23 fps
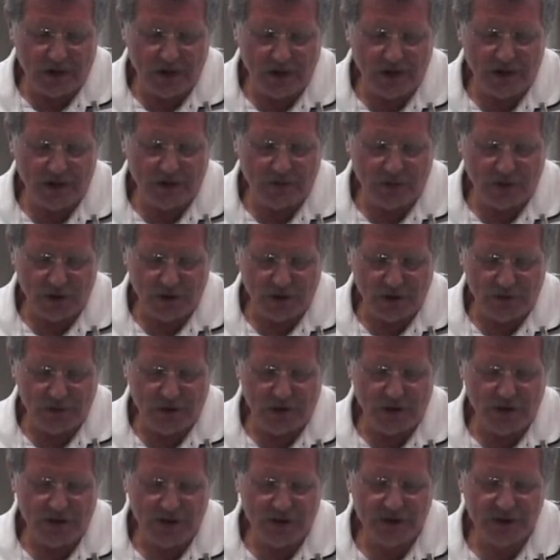cleaner, by the
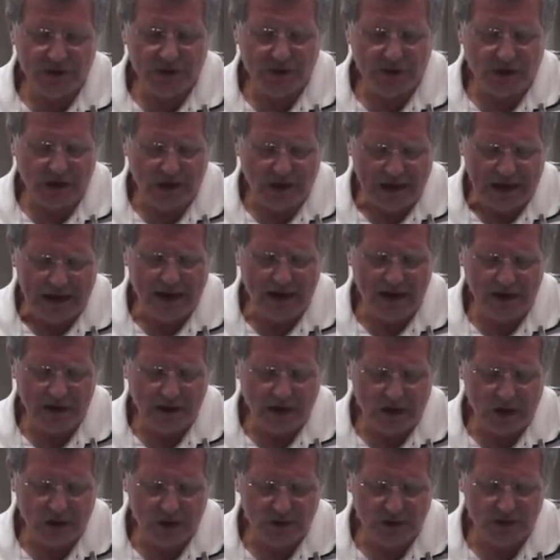way, is highly
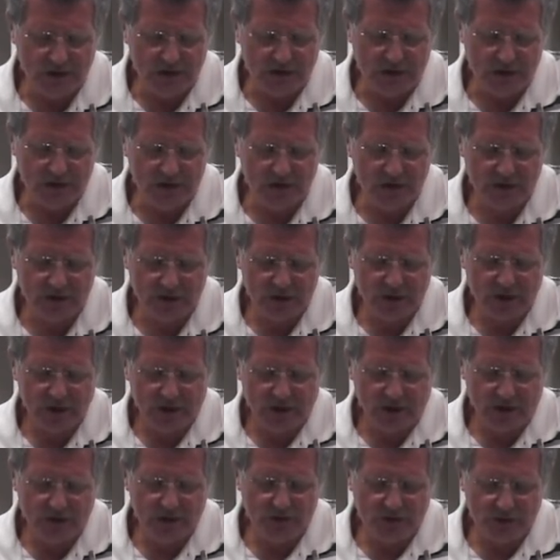caustic. It's
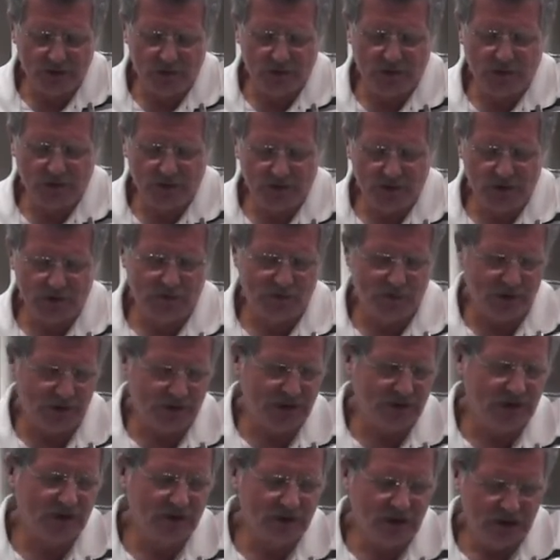actually
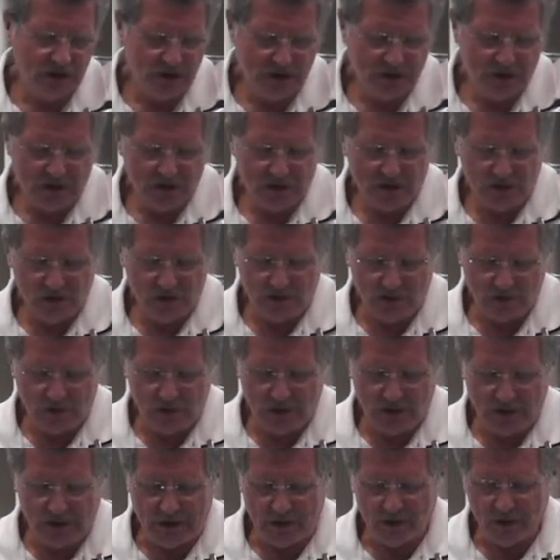50% sodium
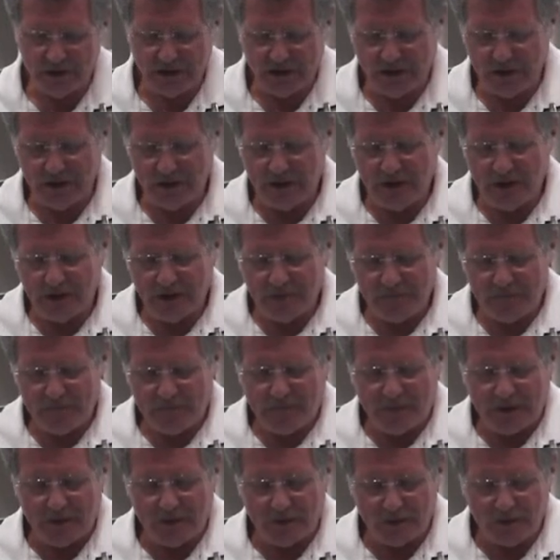hydroxide.
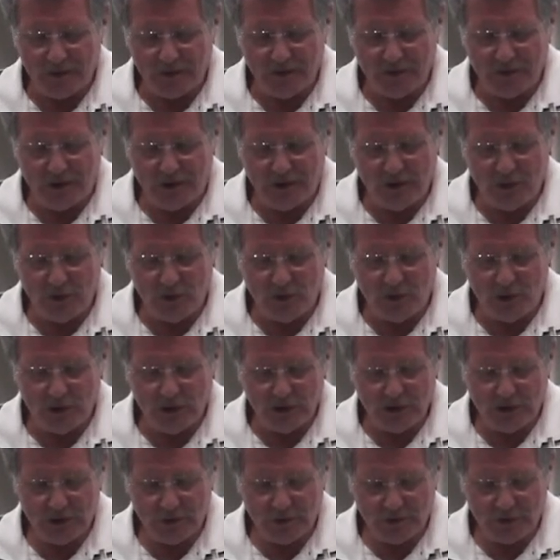With our
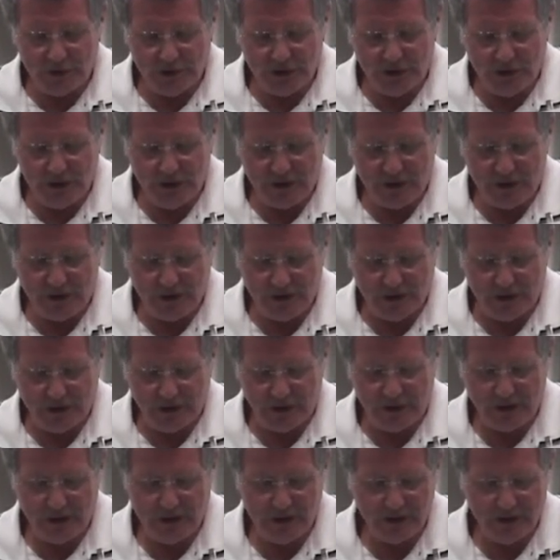product, we
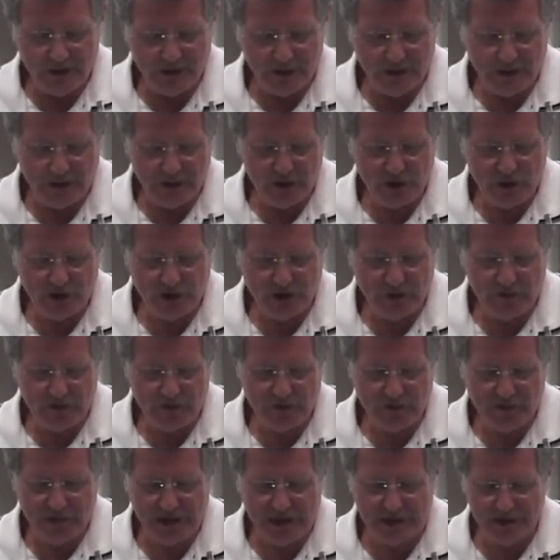
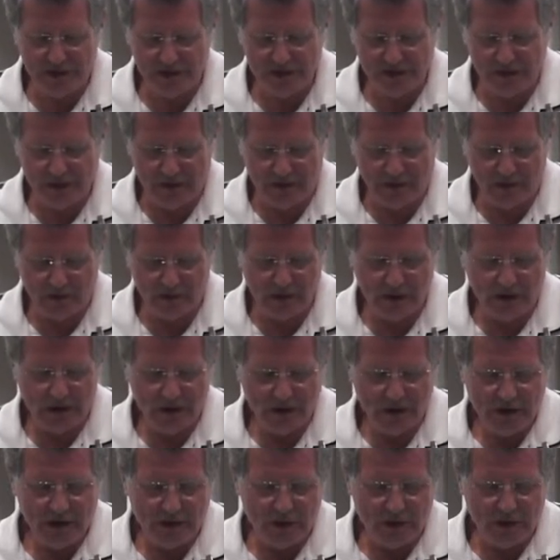achieved that level
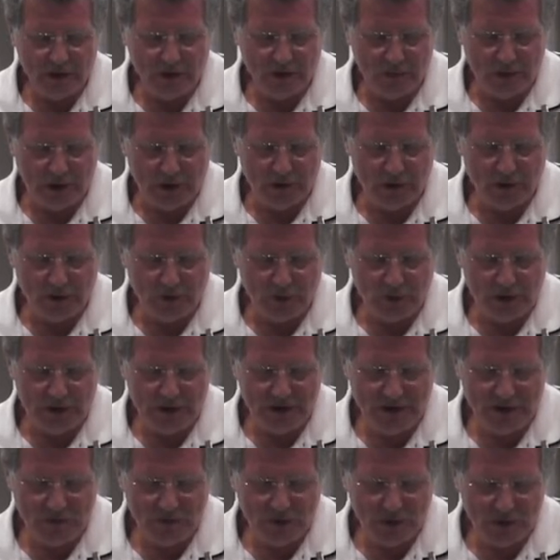in about
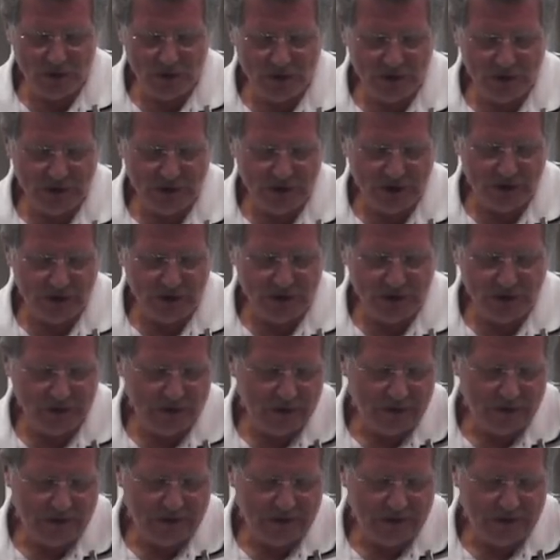20 minutes, and